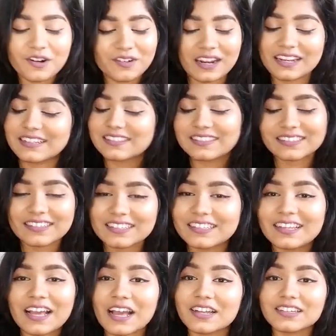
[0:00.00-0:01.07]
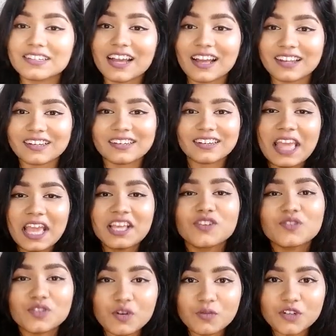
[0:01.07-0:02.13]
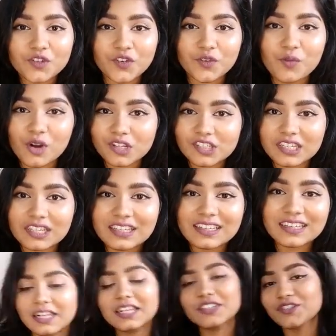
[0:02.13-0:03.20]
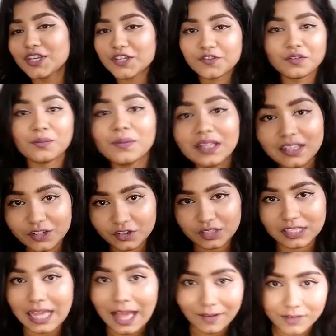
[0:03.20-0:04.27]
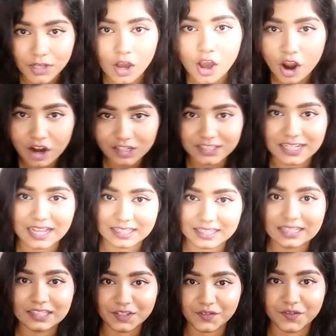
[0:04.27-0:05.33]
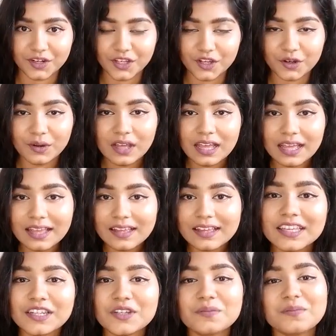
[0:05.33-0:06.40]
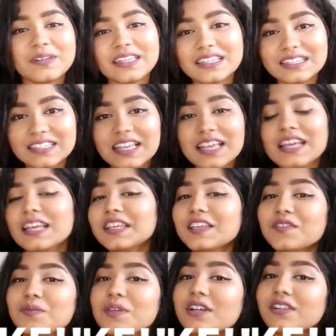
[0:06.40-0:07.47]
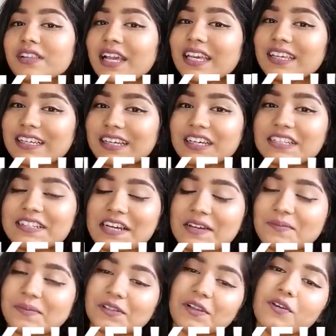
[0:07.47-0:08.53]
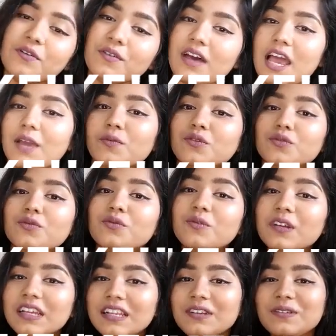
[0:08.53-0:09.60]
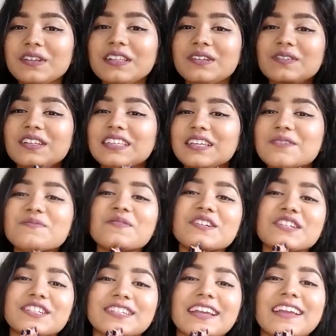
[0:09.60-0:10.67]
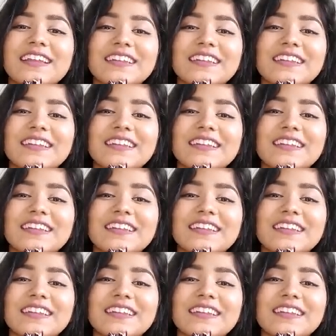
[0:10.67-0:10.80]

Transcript: Alright, done. Thank you so much for watching. In exchange for me literally having a heart attack in this video, can you please give me a like down below? I would really, really, really appreciate